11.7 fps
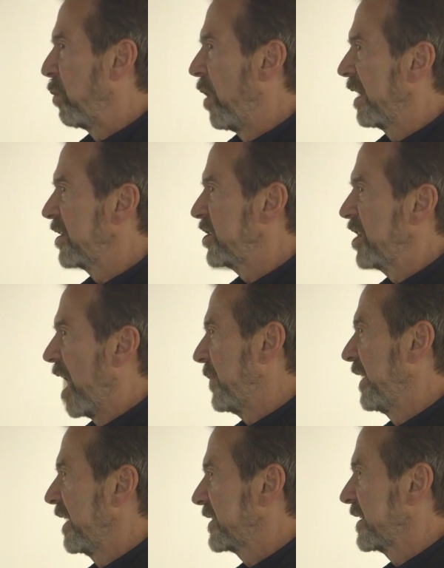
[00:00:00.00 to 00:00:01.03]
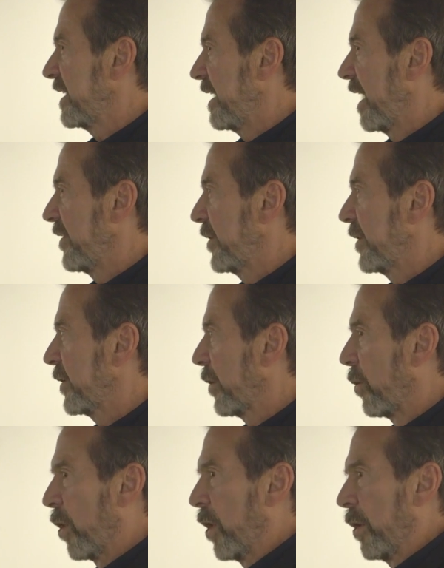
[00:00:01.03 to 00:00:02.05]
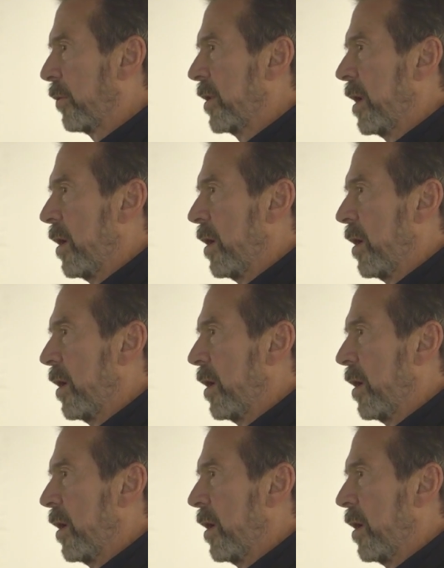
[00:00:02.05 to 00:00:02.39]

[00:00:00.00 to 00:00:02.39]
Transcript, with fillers: one dominates the other or,